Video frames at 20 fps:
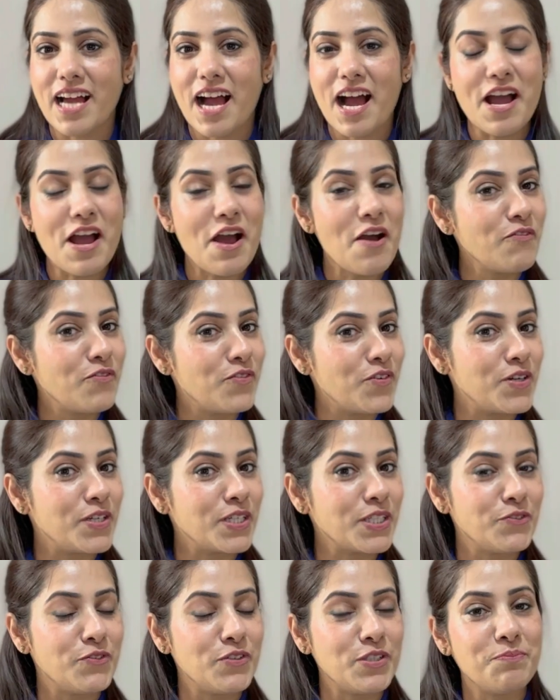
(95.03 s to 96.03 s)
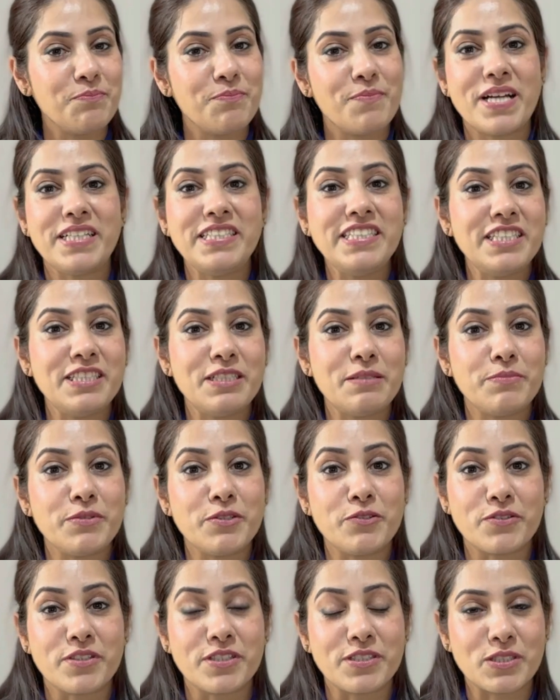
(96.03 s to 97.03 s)
I have worked with many
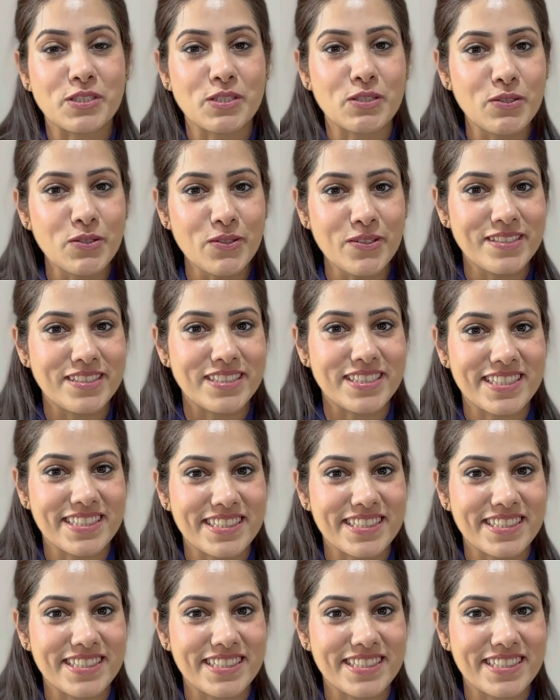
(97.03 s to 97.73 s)
reputed schools.